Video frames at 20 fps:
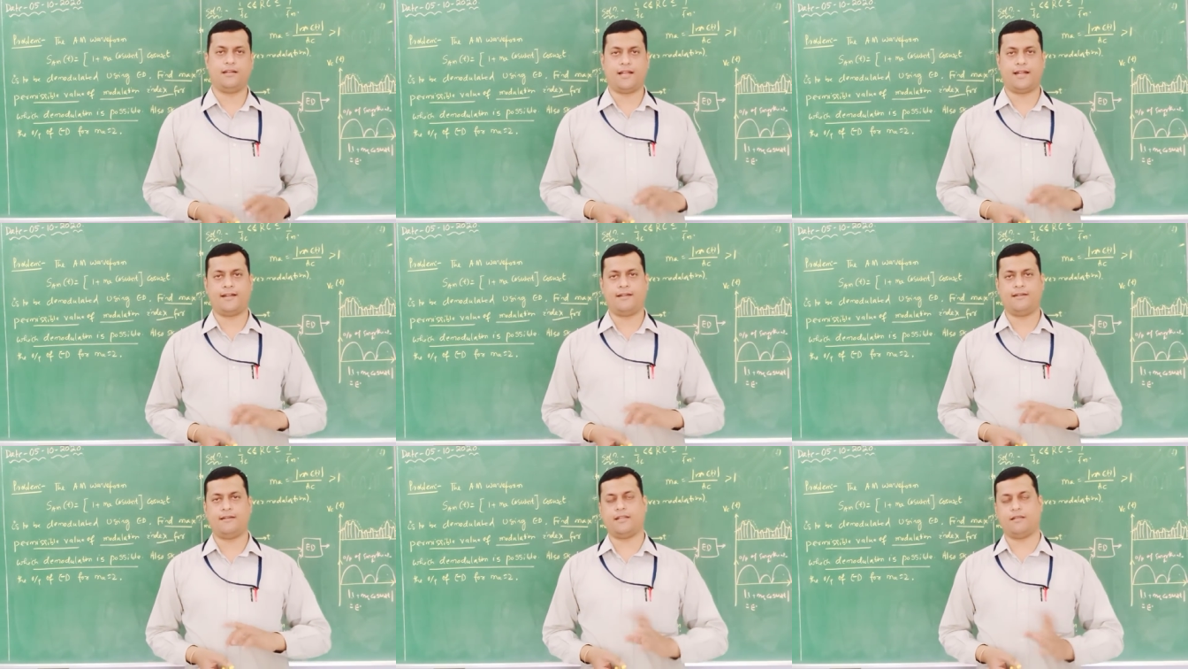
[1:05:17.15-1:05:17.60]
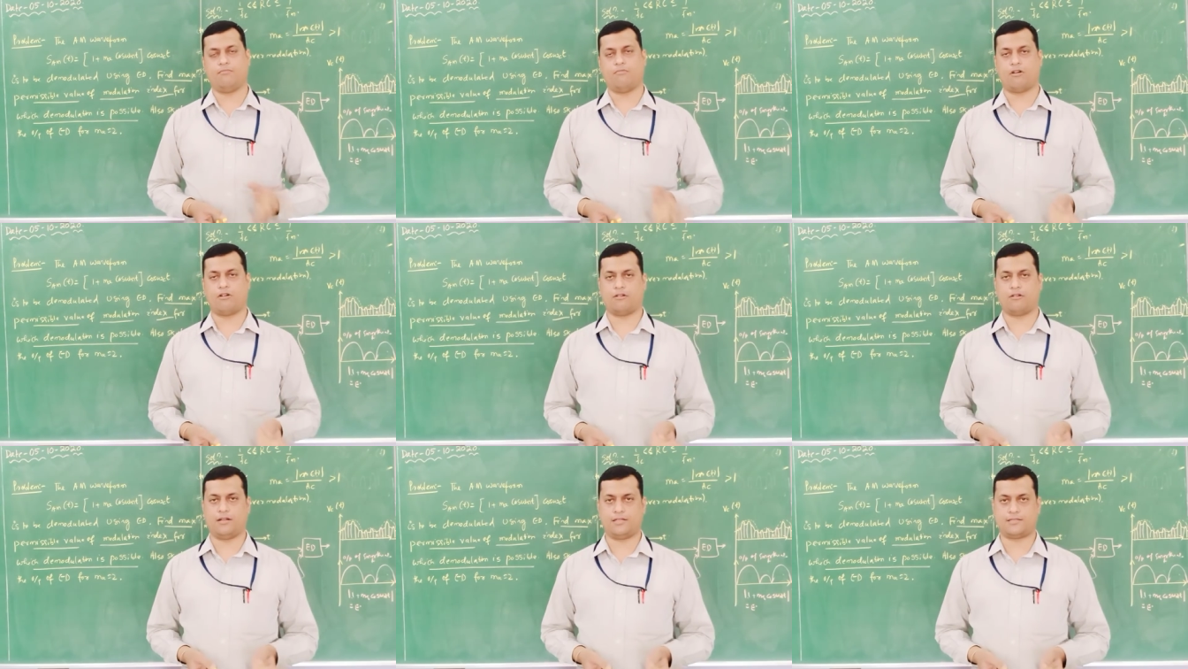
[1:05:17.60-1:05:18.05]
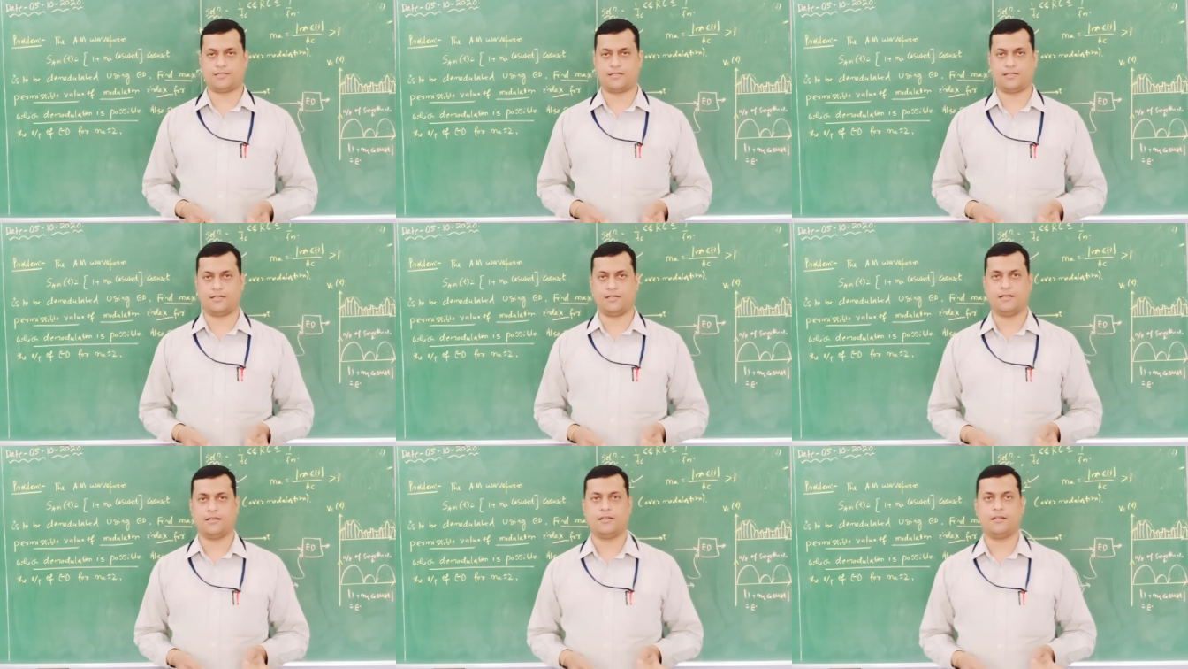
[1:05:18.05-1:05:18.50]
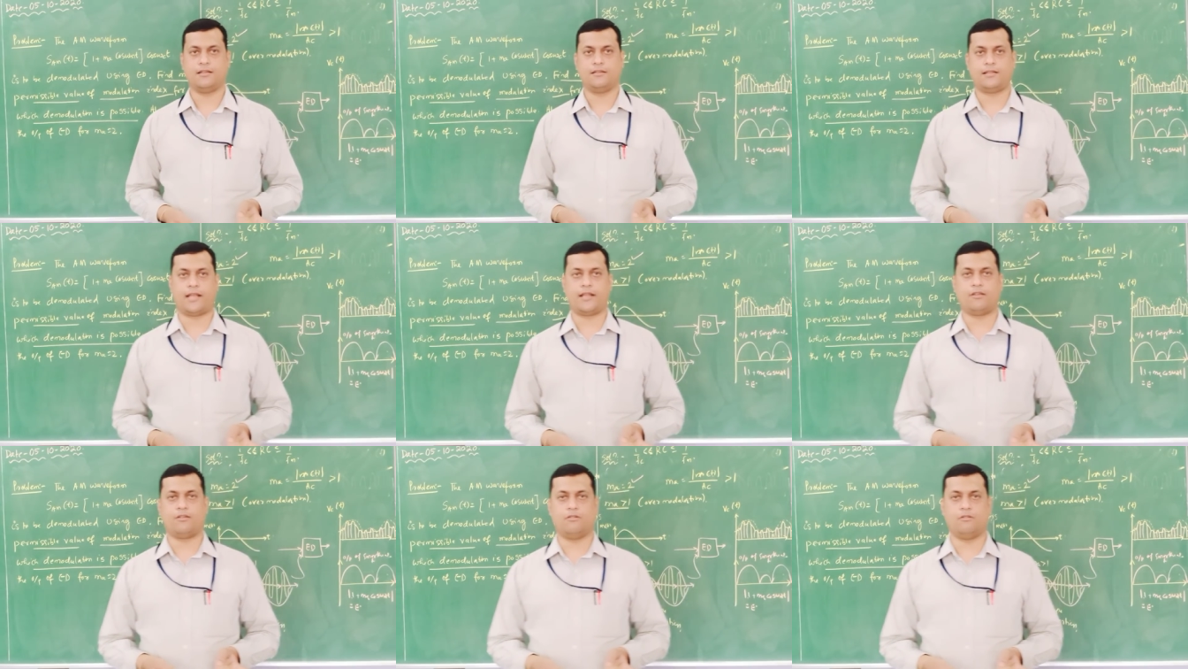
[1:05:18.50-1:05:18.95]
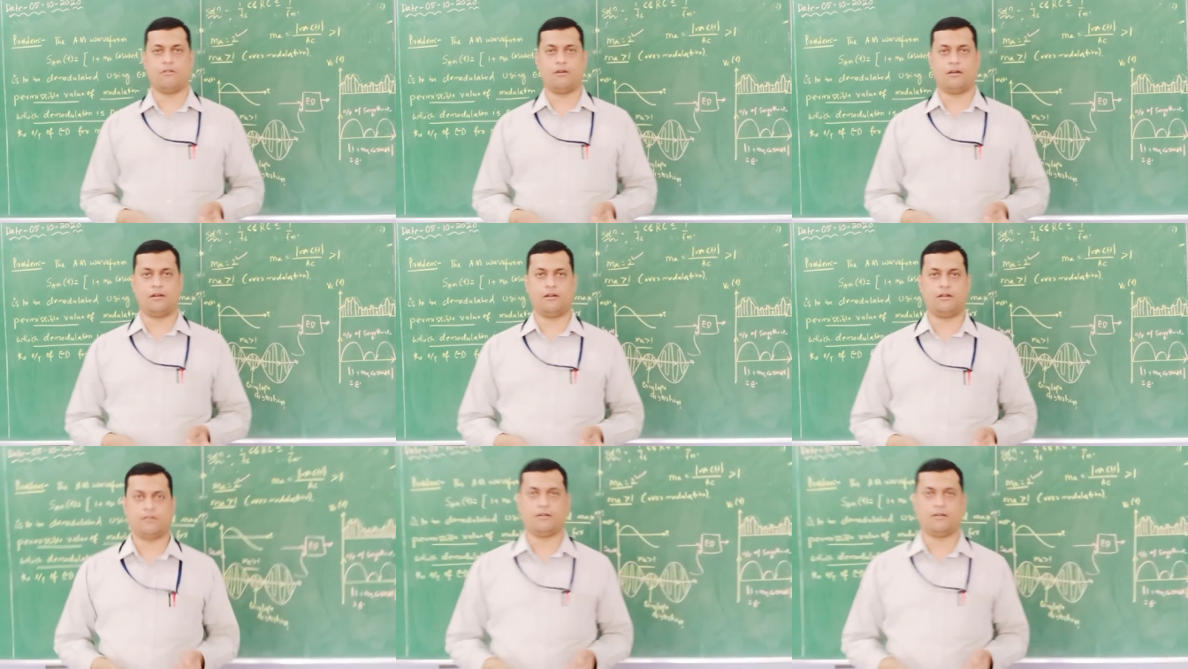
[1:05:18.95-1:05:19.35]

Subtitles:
and demodulation. Thank you.